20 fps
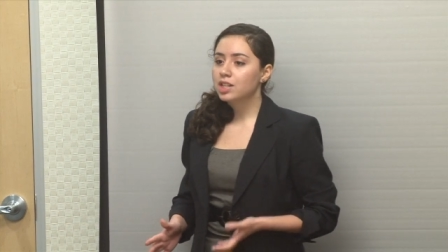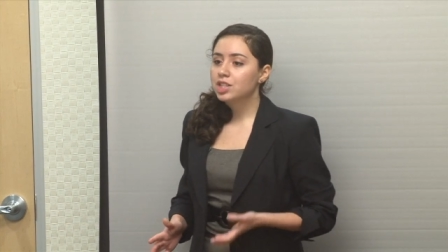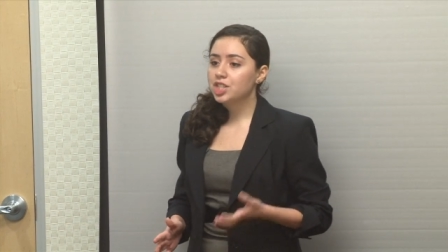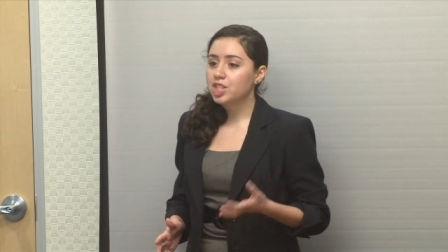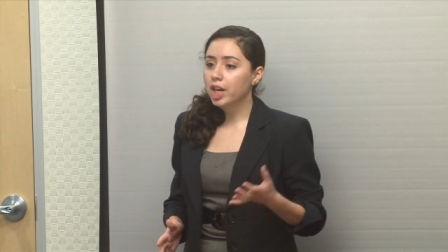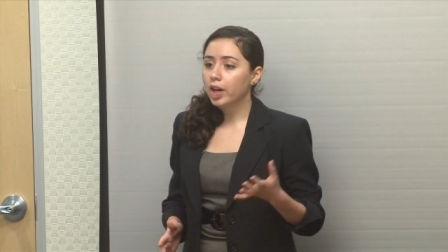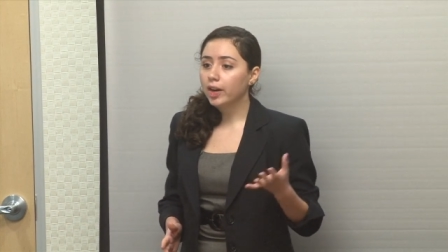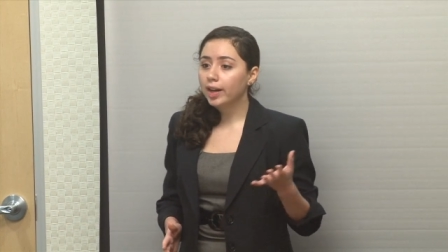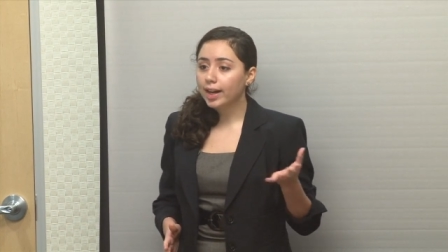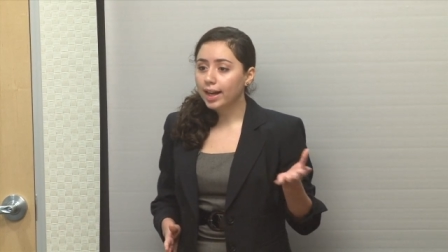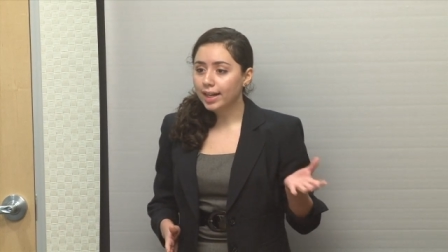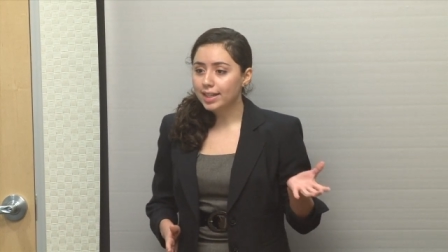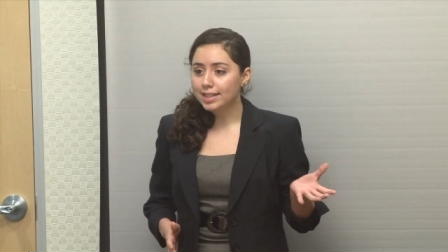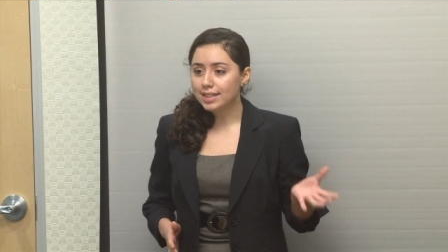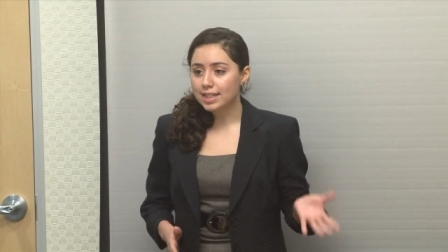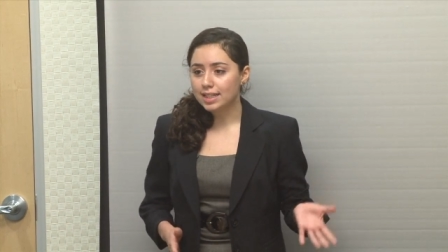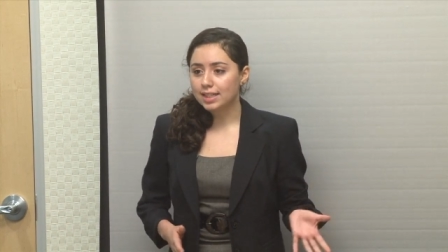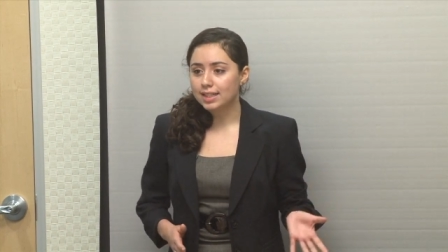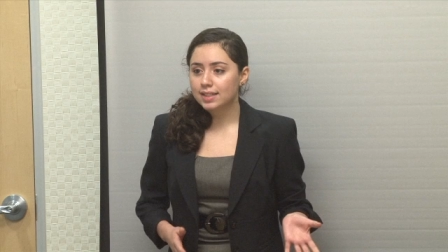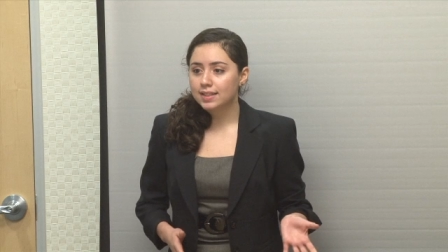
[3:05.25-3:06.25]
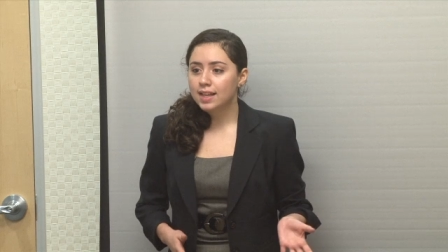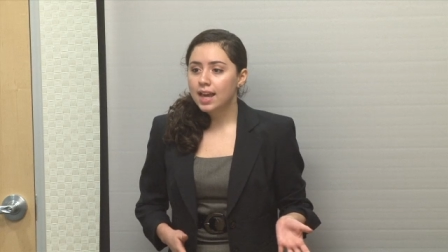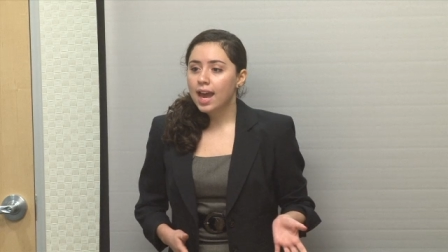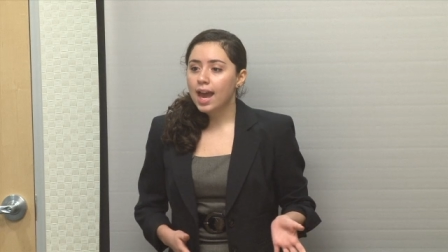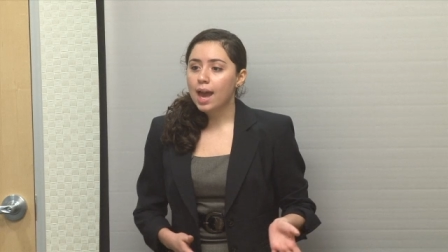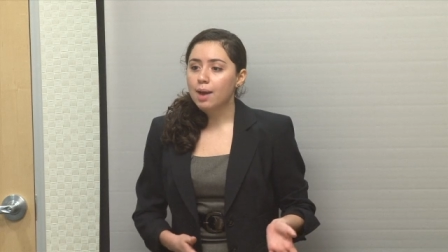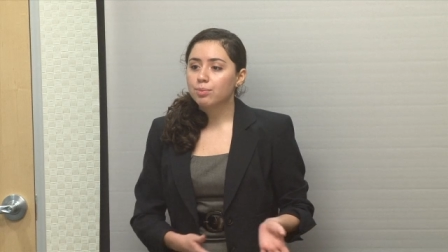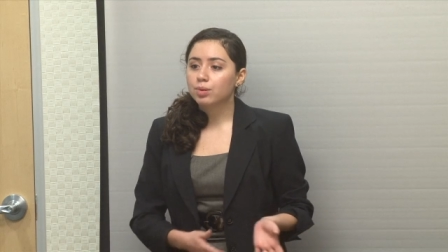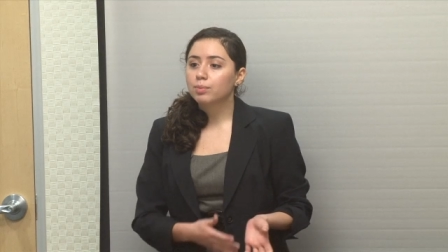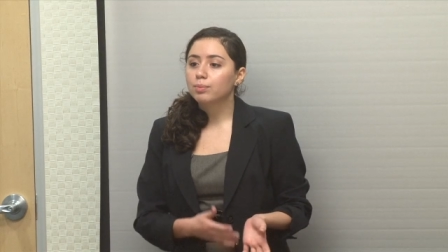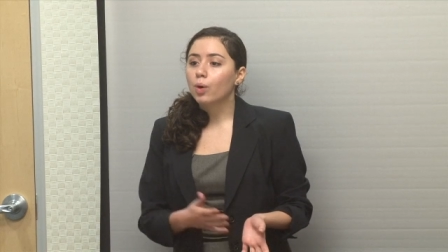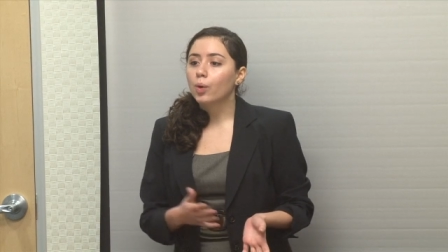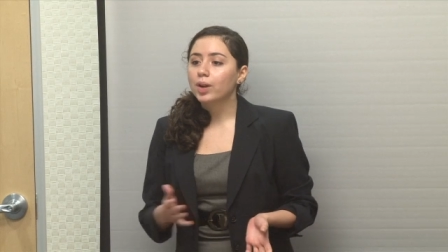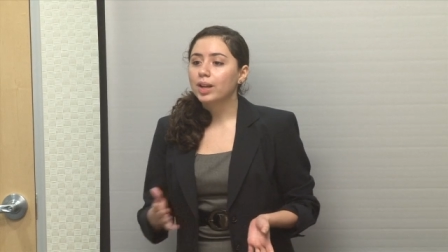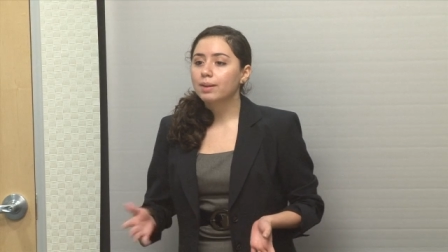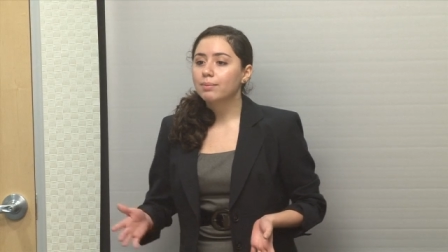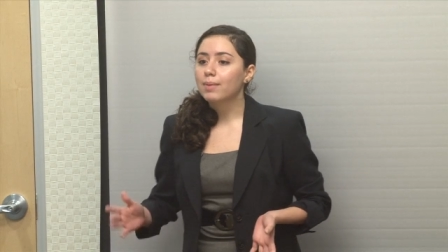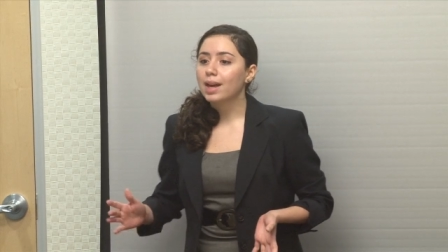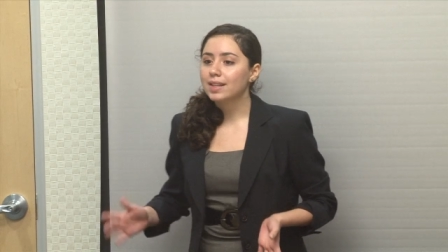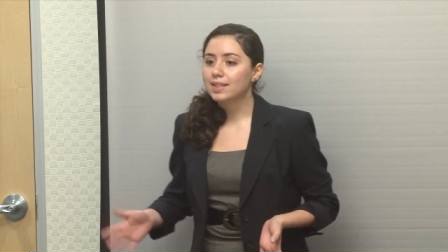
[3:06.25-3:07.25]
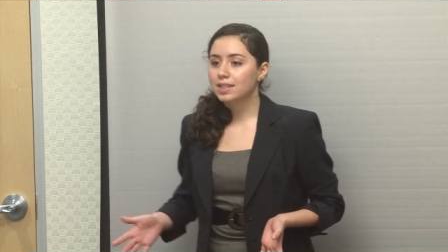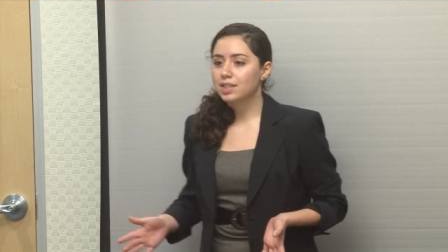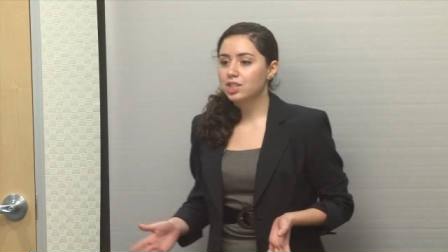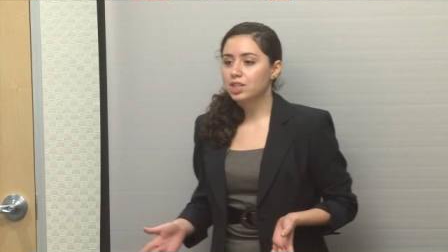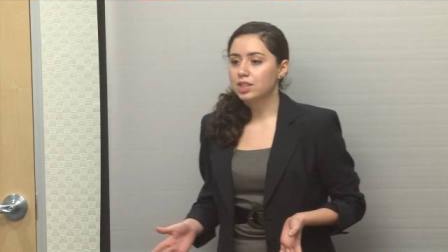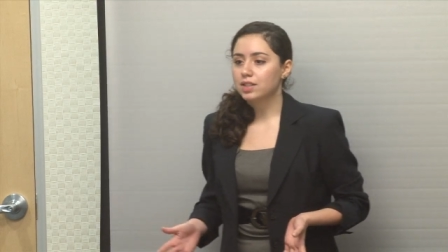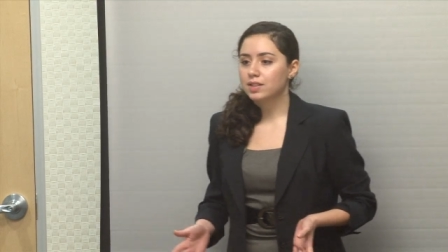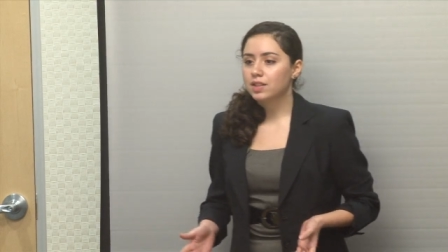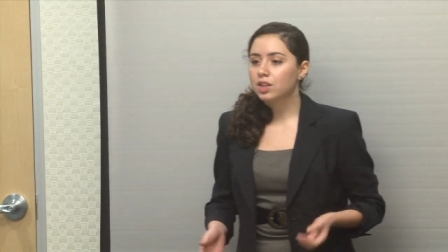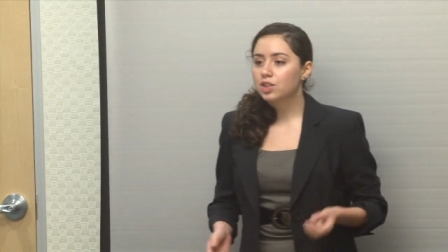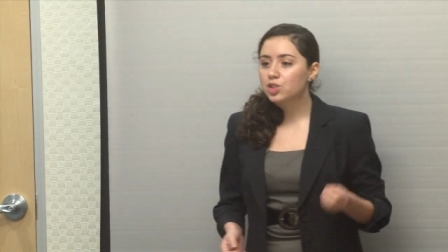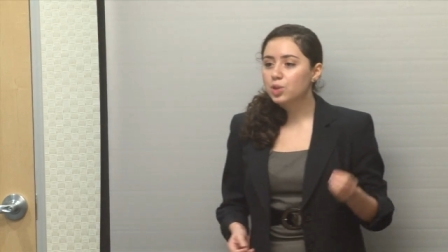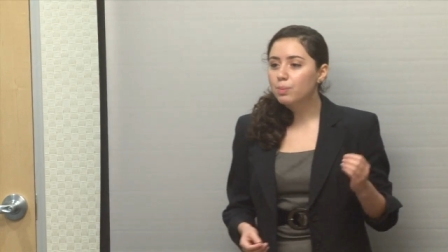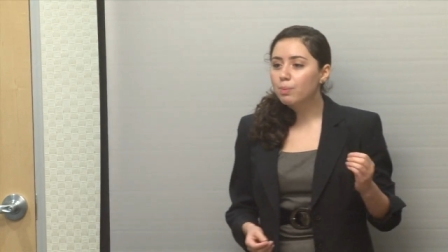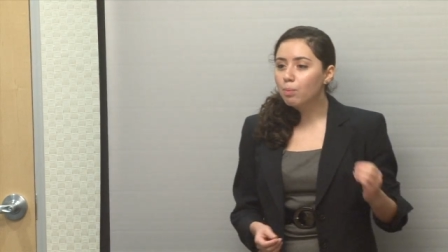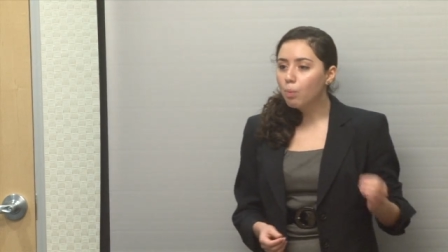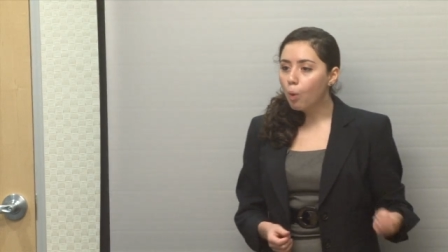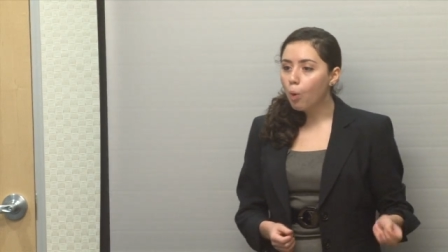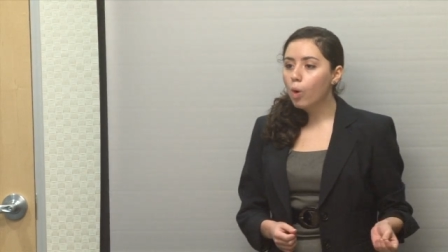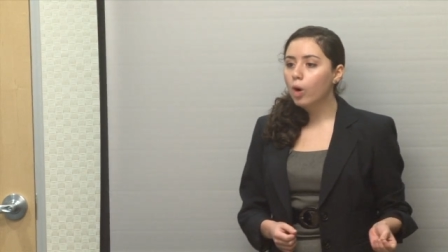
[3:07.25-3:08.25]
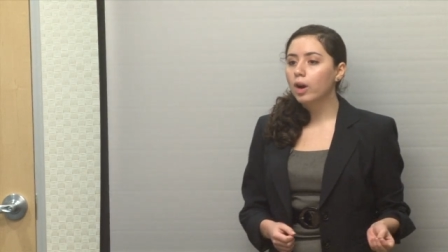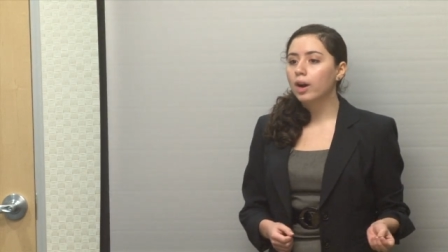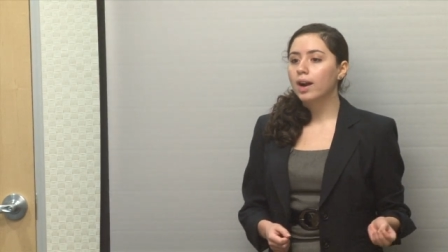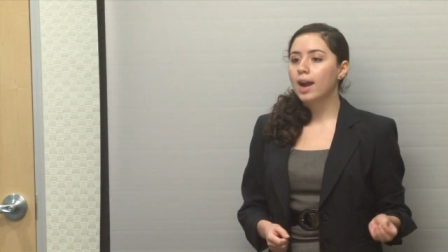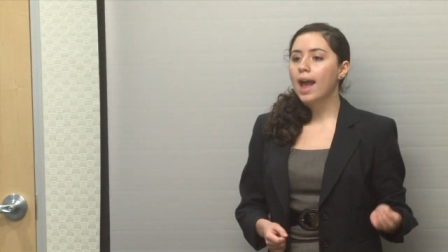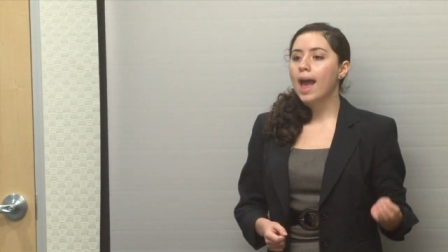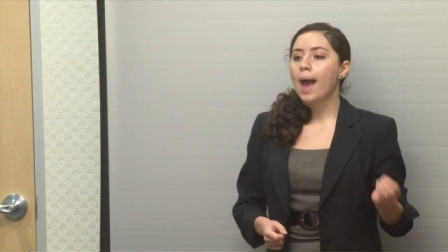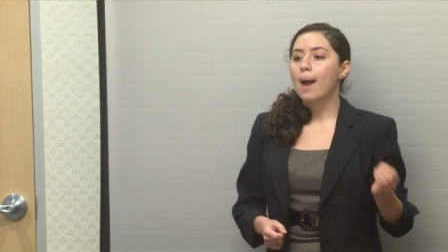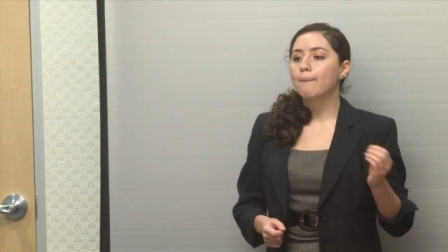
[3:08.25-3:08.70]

sharing ideas and promoting messages to more